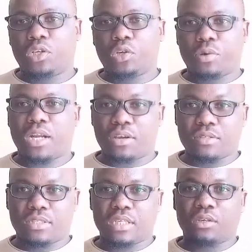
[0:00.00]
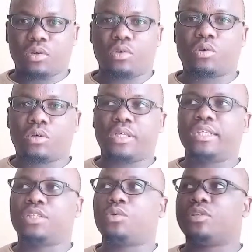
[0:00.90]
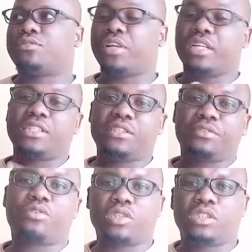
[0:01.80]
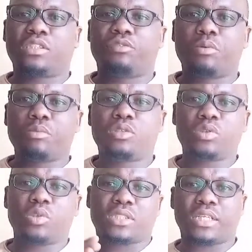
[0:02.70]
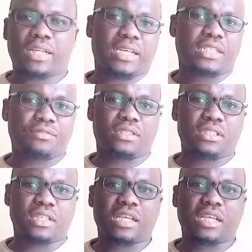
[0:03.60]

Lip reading: When I was single, it was very difficult for me to do certain activities,